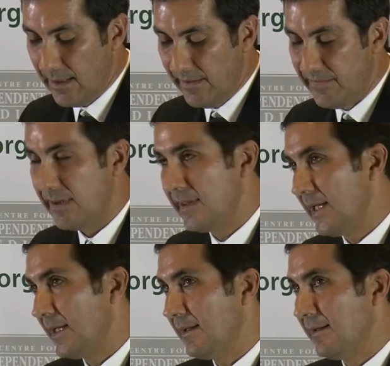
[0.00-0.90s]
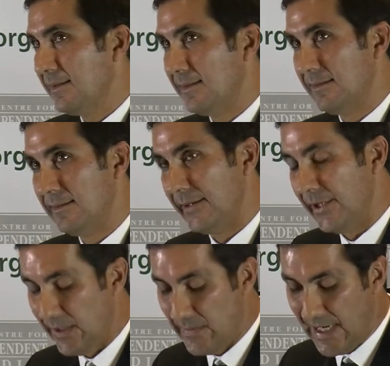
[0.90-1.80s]
if you think
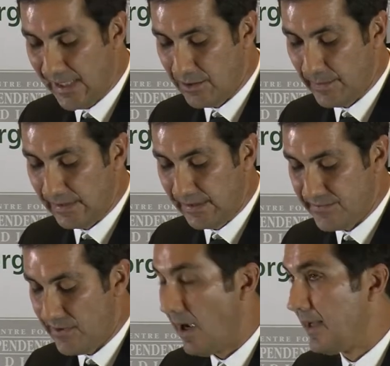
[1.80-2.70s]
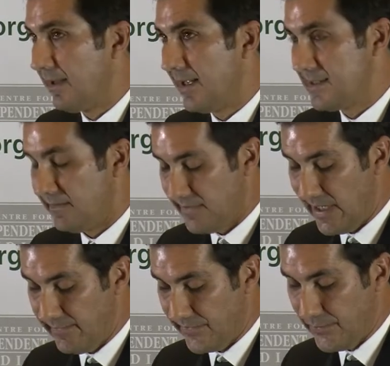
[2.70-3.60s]
you can be economically dry, as in
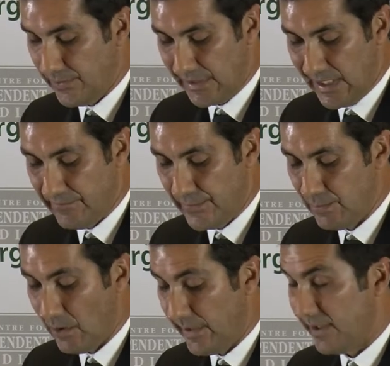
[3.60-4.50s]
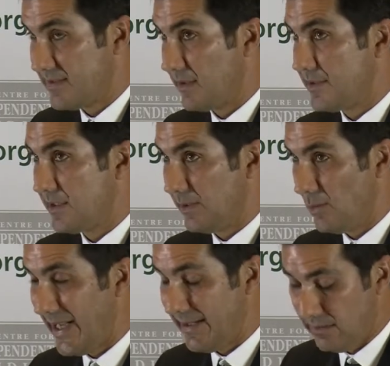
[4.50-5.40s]
favour of smaller government, while being socially
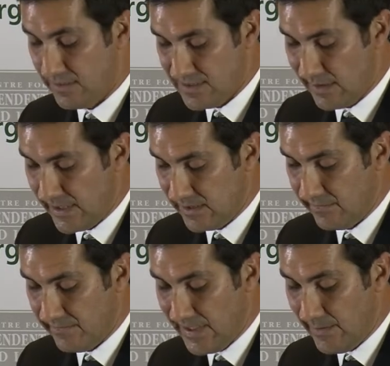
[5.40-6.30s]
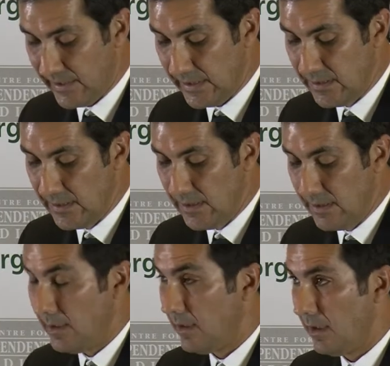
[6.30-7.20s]
wet on the subject of the family,
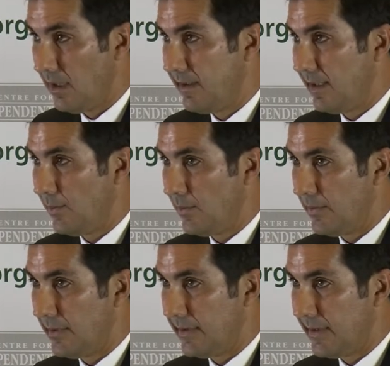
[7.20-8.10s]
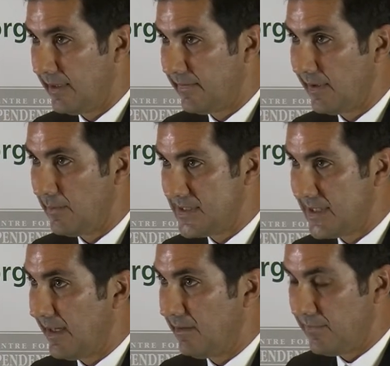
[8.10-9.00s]
I think that's a
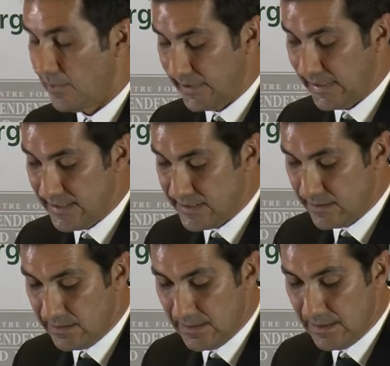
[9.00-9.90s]
mistaken formulation.